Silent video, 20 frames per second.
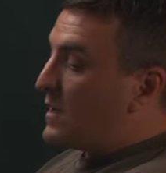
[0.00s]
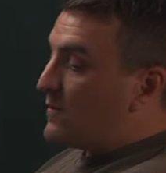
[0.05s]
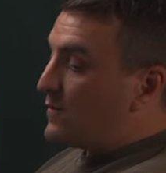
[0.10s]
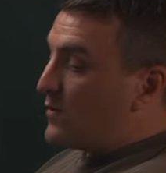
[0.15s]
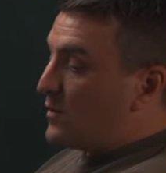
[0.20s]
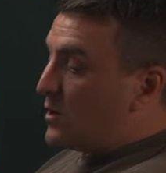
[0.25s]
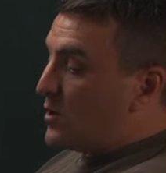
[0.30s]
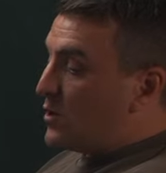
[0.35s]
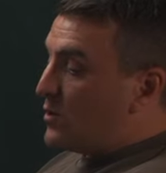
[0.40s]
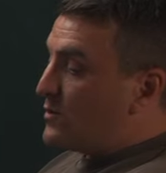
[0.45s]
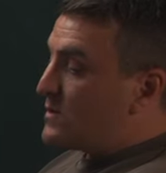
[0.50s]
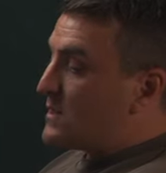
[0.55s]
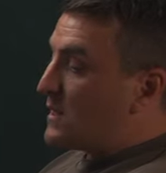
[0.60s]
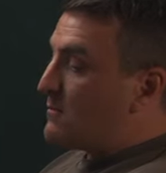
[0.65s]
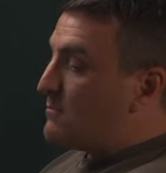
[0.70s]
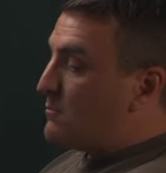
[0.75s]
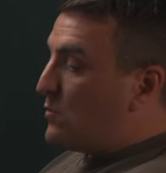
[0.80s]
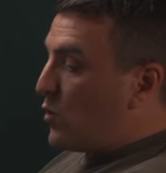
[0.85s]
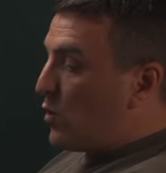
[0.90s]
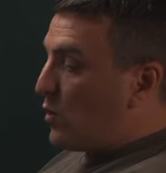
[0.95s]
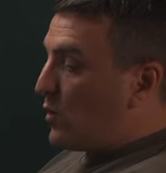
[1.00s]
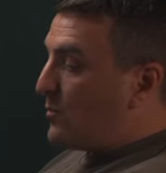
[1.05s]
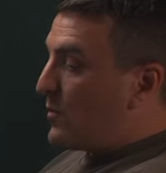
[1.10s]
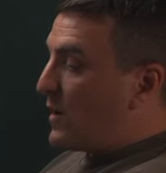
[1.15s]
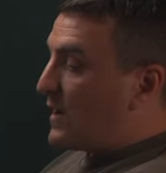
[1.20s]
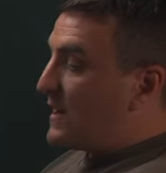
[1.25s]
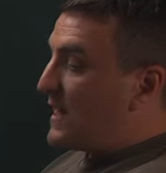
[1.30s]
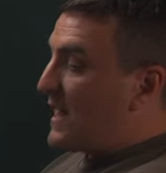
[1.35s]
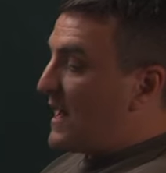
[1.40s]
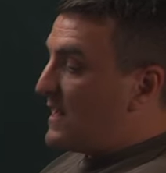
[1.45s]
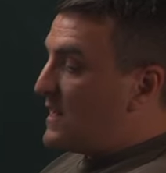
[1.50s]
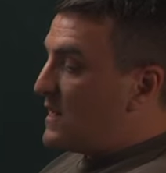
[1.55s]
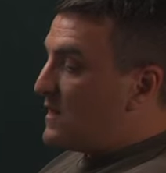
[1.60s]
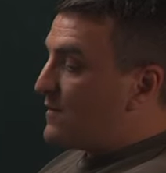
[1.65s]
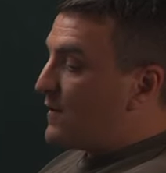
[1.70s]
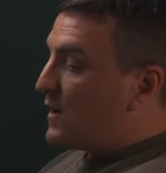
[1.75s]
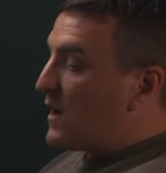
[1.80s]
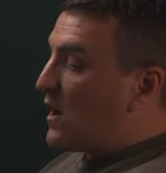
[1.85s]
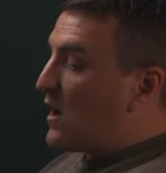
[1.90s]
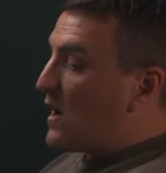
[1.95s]
even losing more. By the end
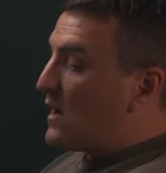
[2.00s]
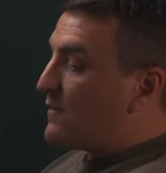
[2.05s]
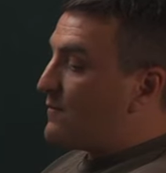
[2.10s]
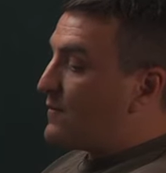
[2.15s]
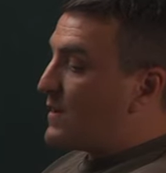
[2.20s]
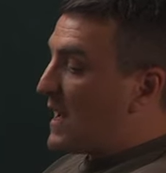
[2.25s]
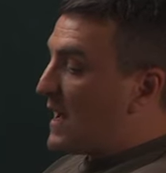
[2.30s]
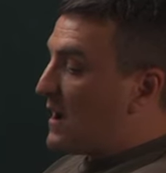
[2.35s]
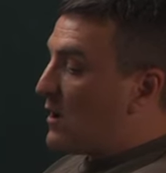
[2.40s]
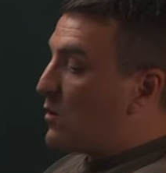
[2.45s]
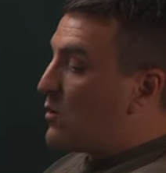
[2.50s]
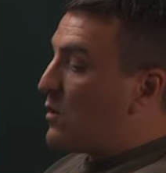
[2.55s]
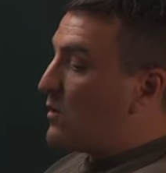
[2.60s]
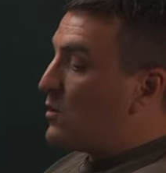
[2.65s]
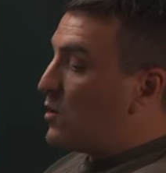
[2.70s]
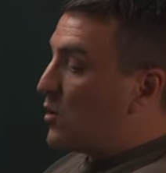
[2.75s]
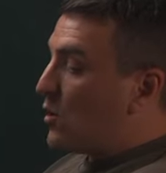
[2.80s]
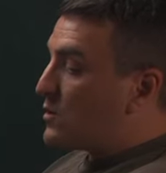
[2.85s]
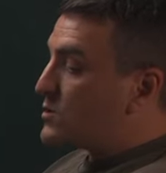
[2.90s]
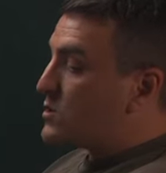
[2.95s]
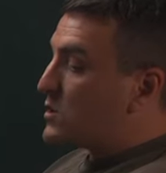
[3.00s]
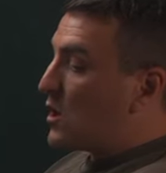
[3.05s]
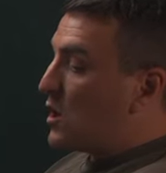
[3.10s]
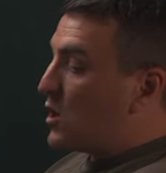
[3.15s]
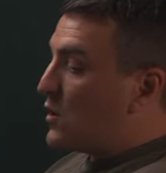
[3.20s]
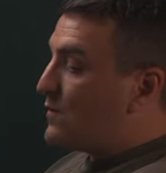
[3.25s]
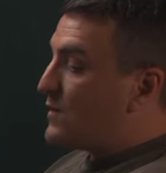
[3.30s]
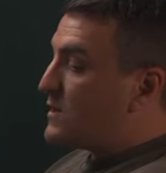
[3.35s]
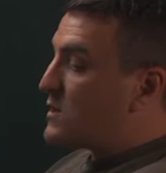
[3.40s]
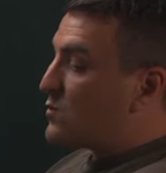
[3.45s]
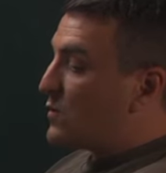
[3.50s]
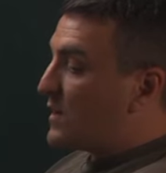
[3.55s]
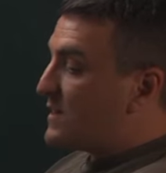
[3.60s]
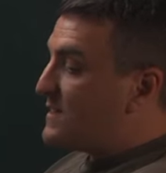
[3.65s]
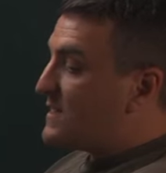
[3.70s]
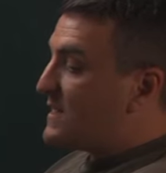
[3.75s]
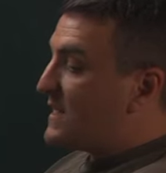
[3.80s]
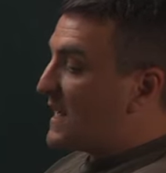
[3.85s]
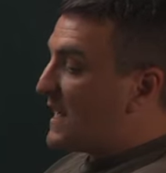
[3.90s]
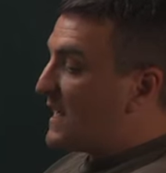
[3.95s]
of it, I have now lost over
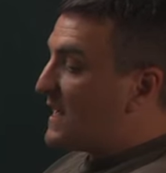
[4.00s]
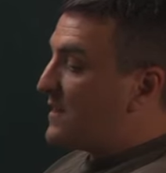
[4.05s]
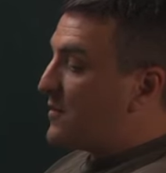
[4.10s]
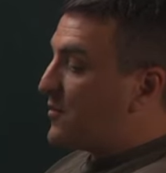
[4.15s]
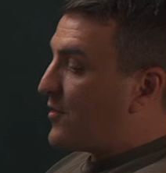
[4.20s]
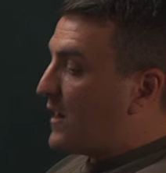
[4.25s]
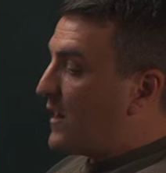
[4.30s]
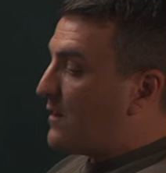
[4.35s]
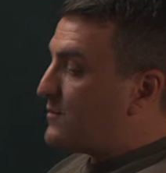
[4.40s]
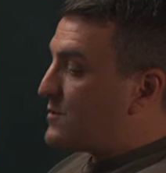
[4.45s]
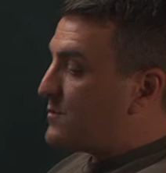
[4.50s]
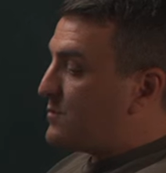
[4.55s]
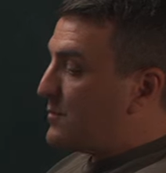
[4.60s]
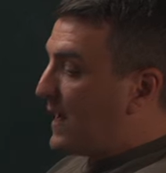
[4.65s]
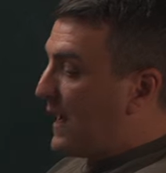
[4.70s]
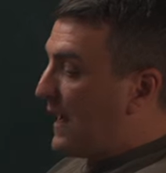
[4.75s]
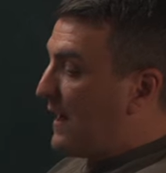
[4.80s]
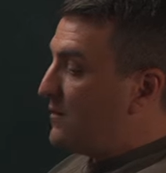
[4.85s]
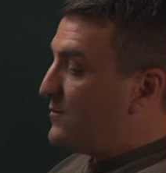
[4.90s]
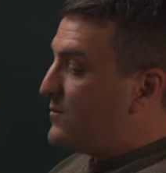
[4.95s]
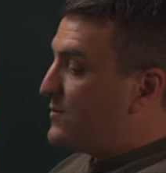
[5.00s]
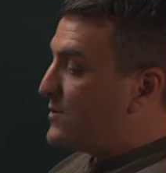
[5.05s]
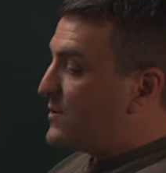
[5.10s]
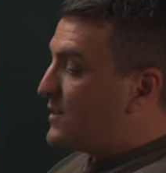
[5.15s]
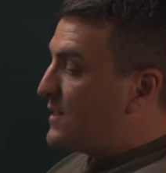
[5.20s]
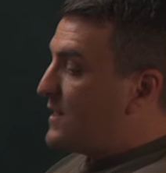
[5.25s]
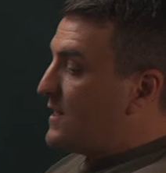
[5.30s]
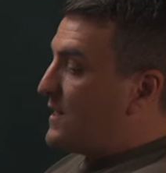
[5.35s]
£28,000.